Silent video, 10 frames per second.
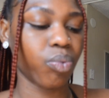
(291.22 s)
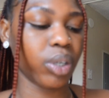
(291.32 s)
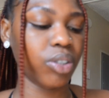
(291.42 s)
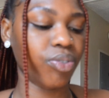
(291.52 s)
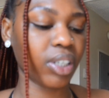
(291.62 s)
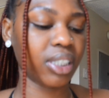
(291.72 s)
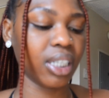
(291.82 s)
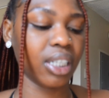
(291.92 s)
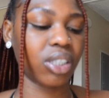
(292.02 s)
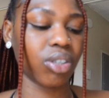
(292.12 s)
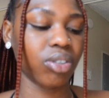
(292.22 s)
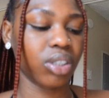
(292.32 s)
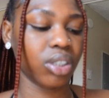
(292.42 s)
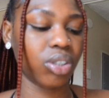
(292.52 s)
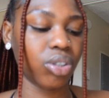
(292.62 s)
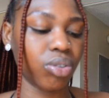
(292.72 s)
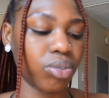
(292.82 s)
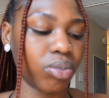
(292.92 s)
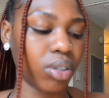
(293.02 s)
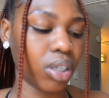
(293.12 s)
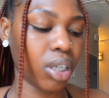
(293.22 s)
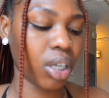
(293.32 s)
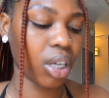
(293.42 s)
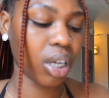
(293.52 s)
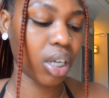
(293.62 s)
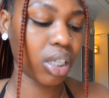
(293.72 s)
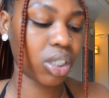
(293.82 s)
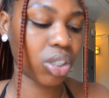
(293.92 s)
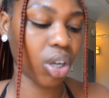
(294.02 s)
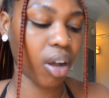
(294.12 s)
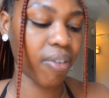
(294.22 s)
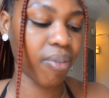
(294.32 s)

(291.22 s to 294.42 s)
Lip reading: When you fix it, it turns into a soft